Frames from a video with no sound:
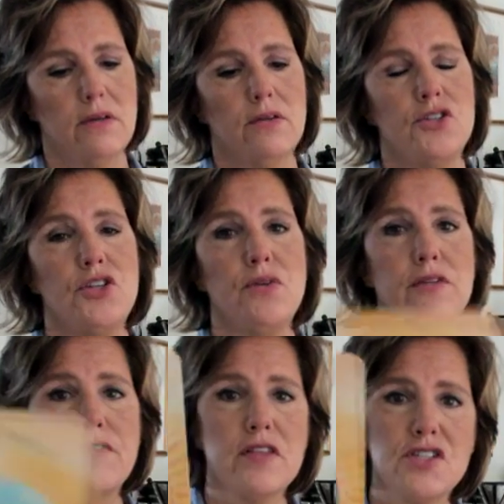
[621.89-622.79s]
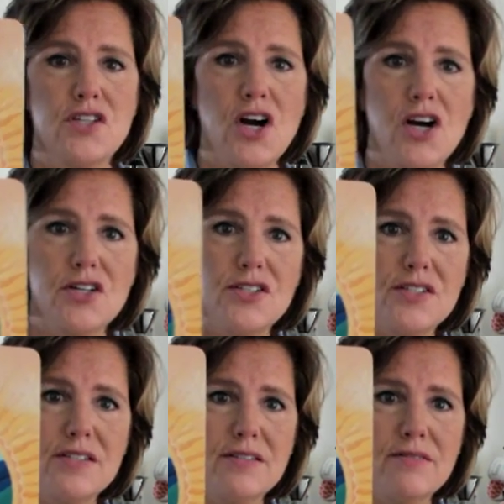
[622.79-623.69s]
Shooting for the
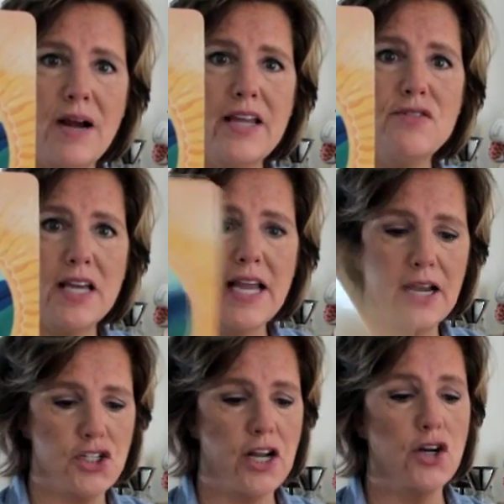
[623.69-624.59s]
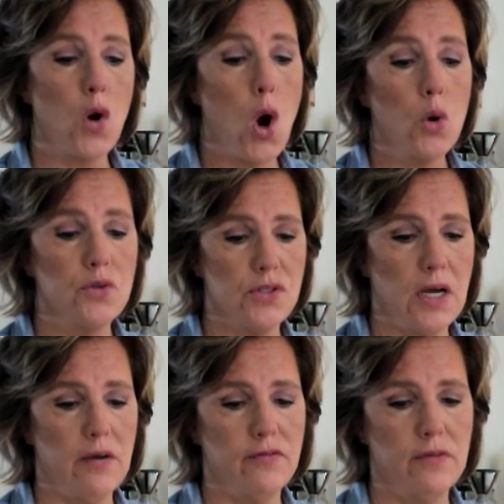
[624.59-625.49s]
stars, right? You take action on your own
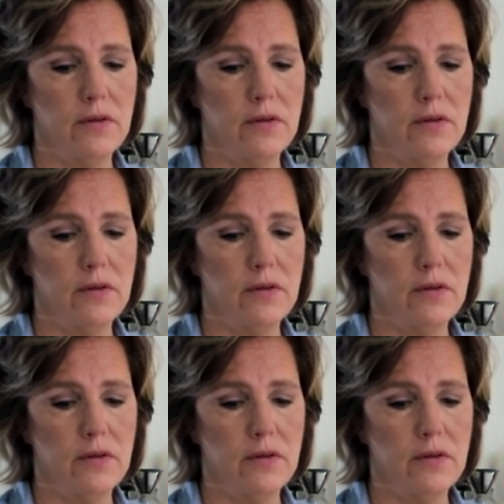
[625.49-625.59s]
stuff.